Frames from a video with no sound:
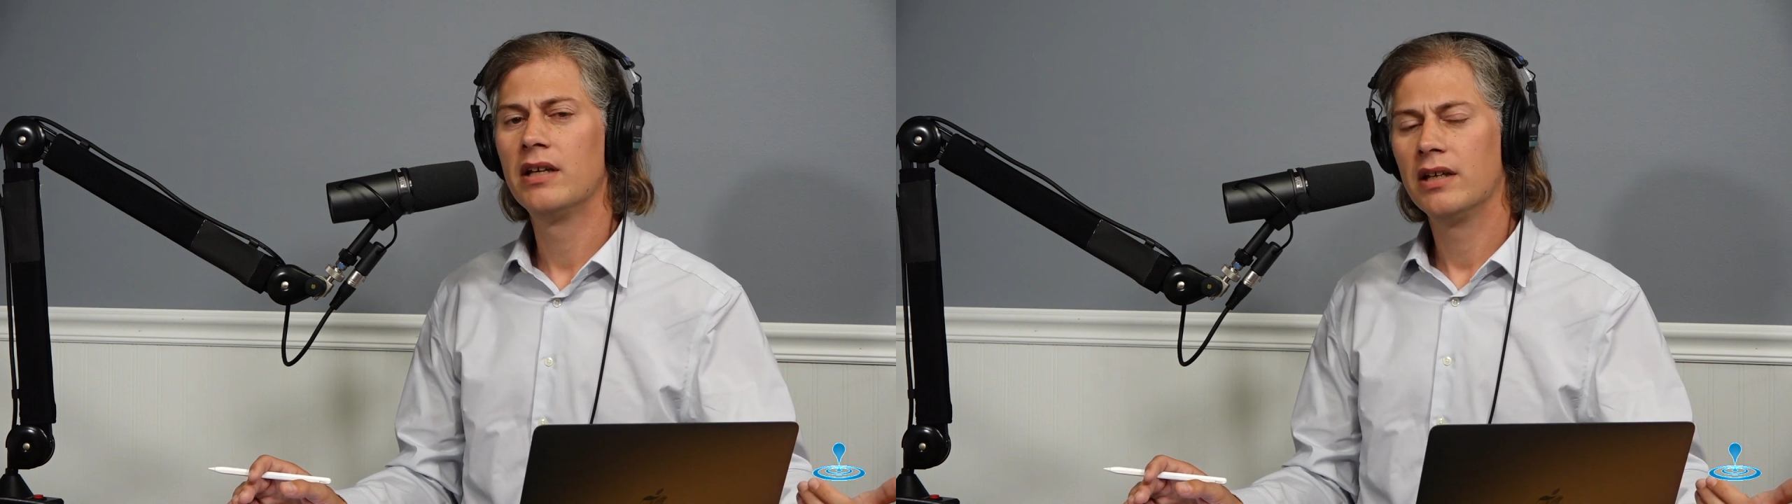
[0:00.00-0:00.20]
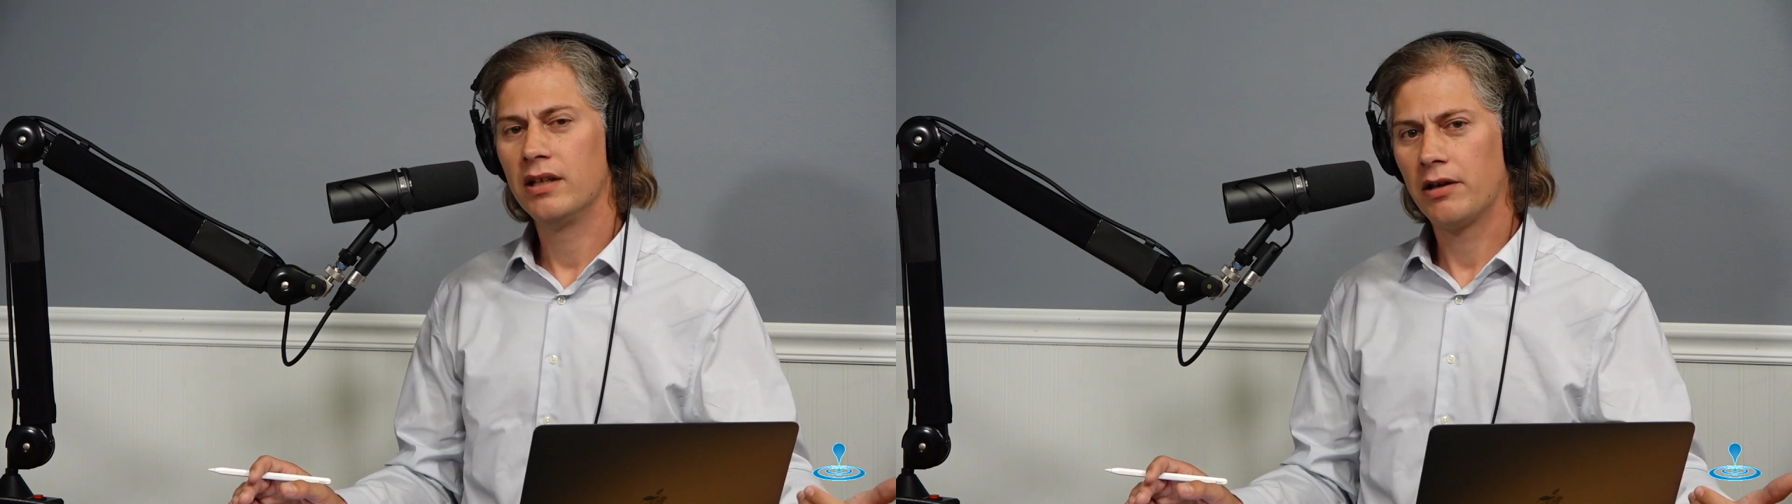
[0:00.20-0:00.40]

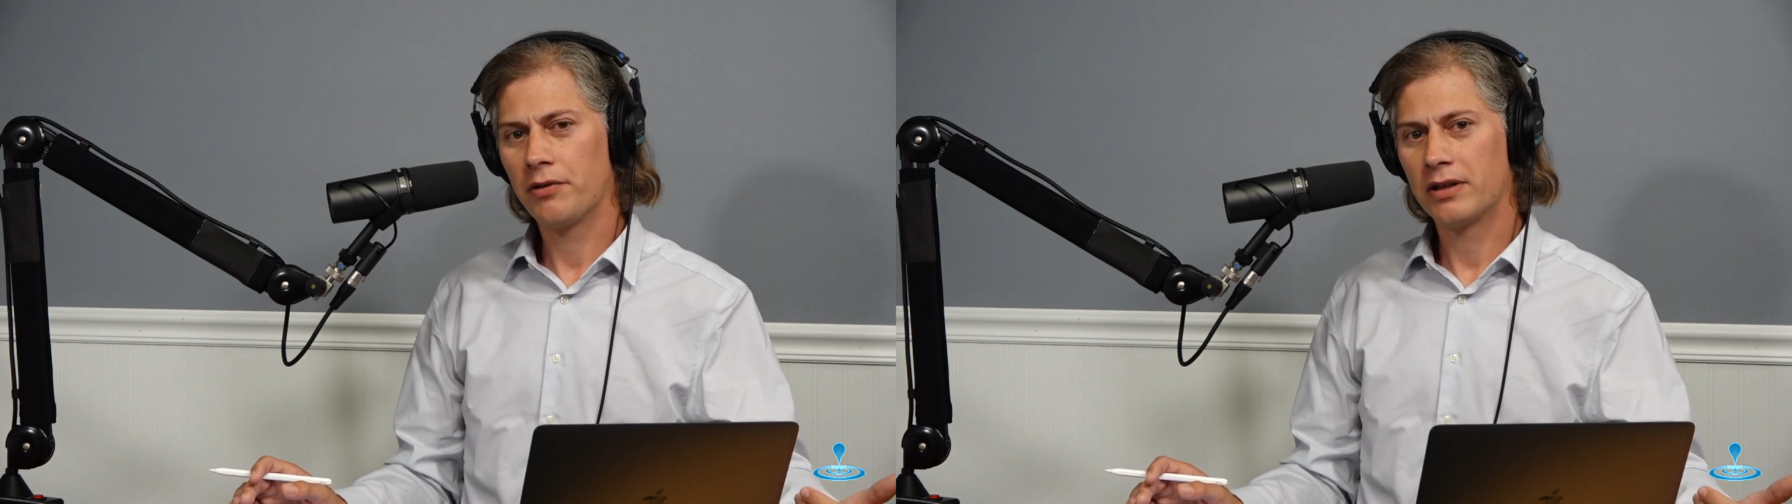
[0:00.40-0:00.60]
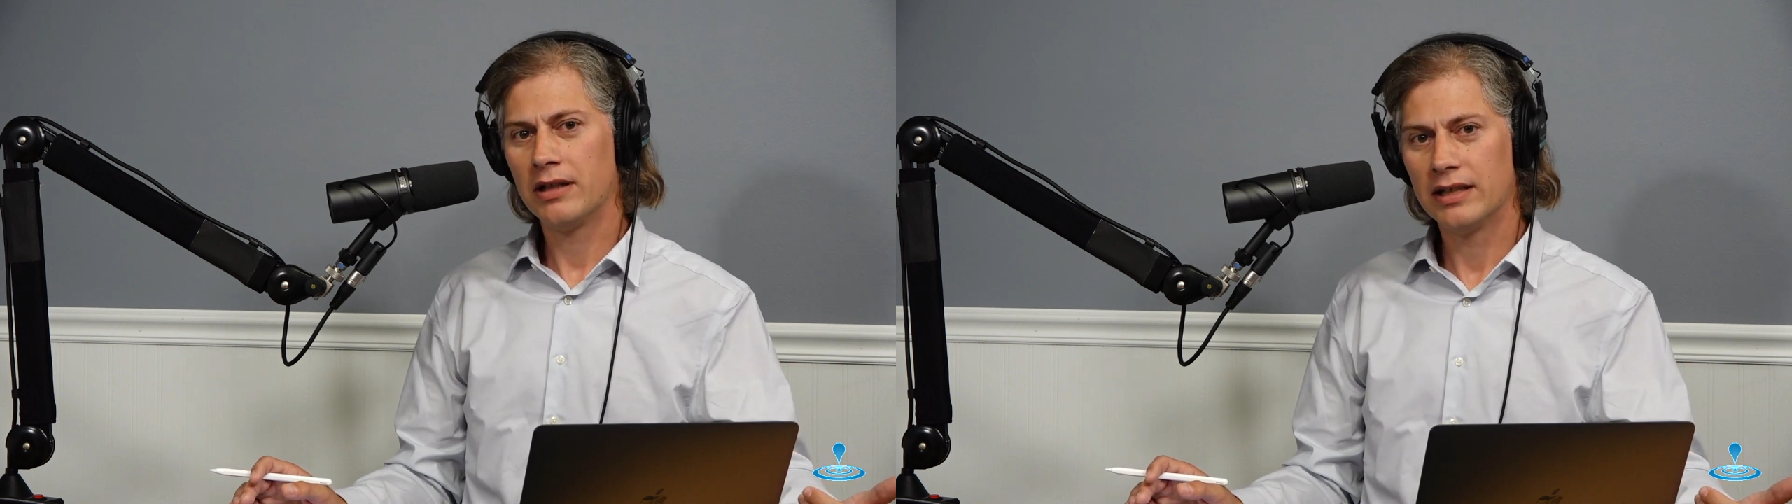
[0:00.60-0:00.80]
in
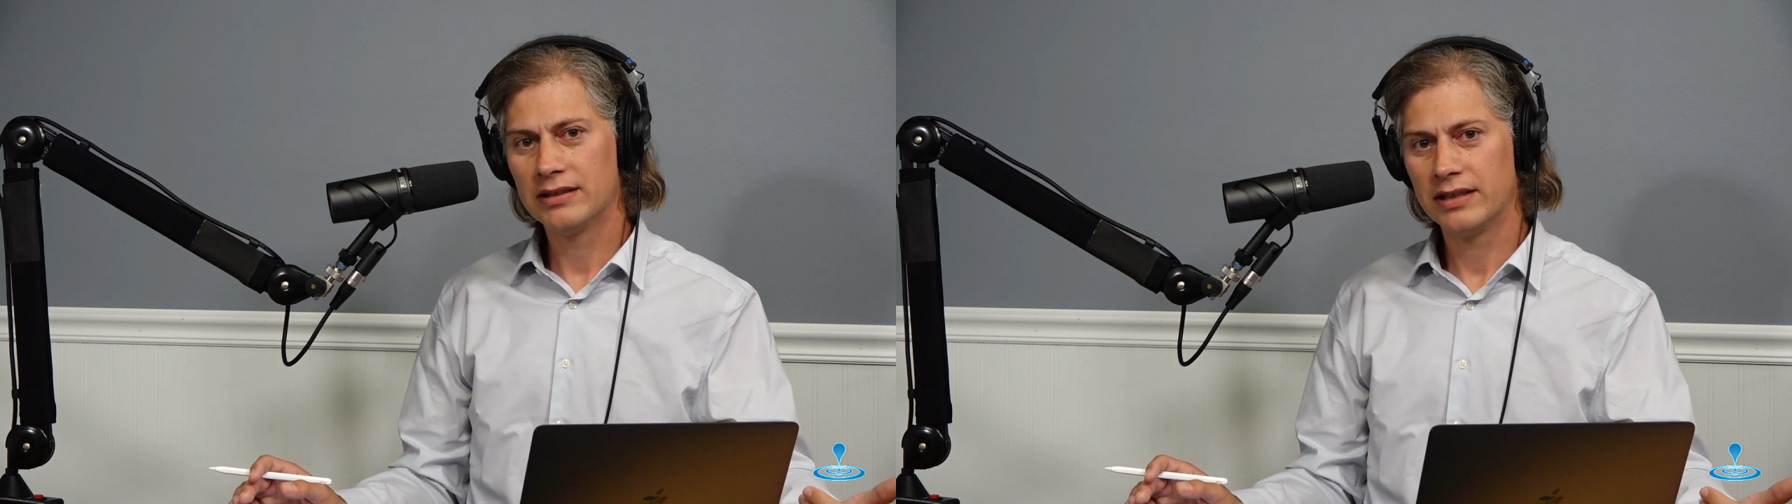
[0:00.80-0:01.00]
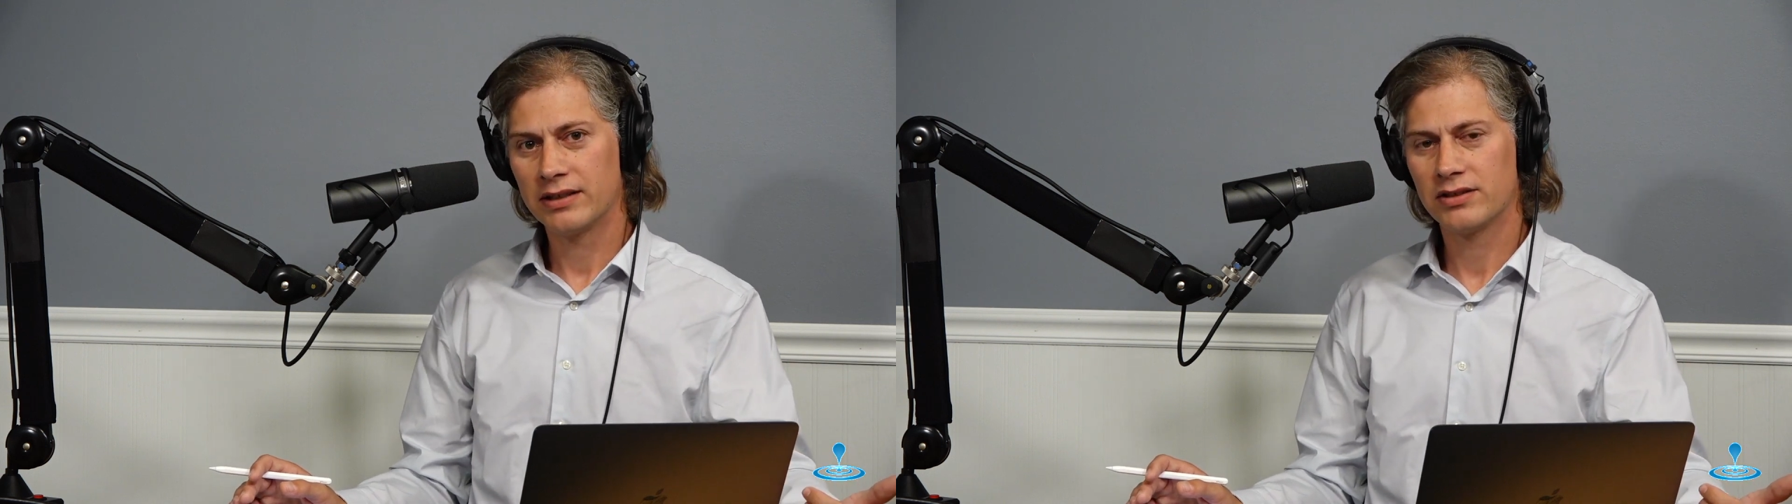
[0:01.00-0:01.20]
other
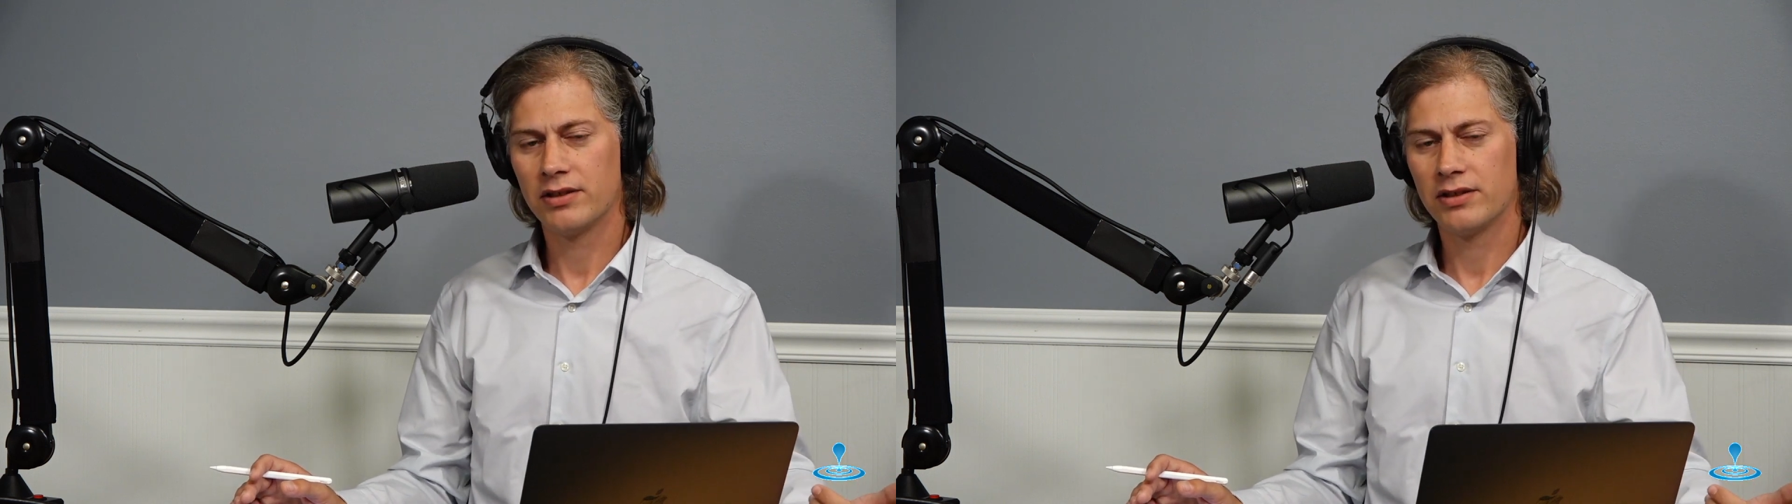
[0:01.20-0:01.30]
contexts.